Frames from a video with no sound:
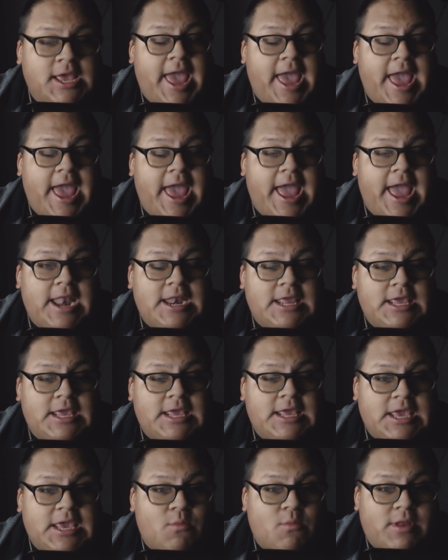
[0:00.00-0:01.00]
and
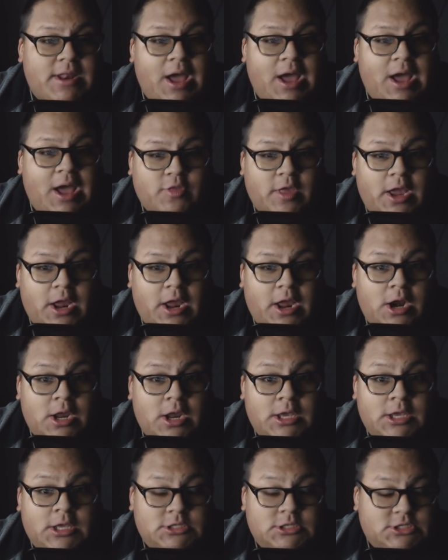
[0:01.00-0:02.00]
he went out there
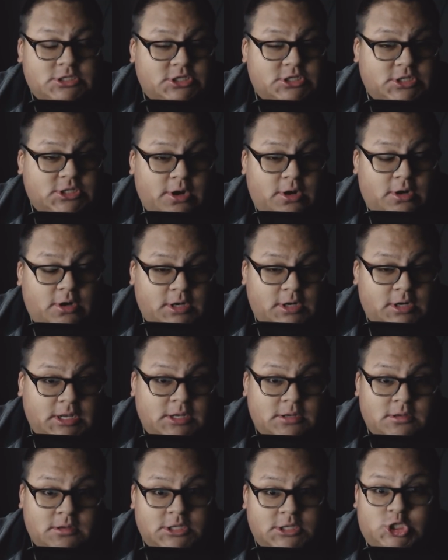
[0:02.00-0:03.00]
just
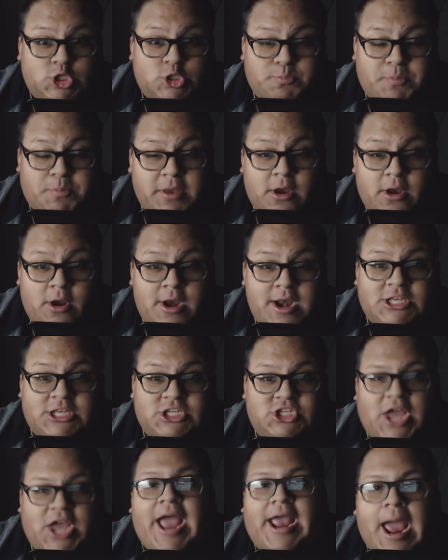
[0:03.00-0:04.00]
literally a spear and a
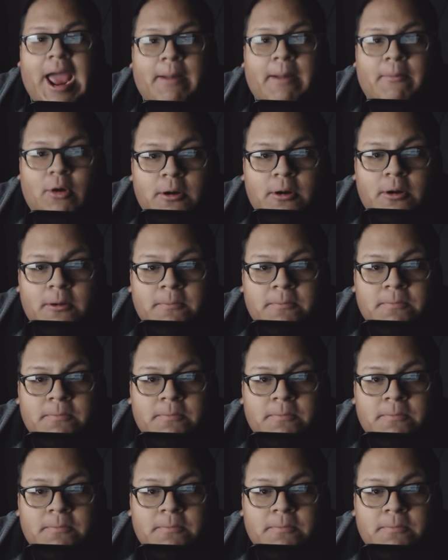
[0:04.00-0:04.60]
jackhammer.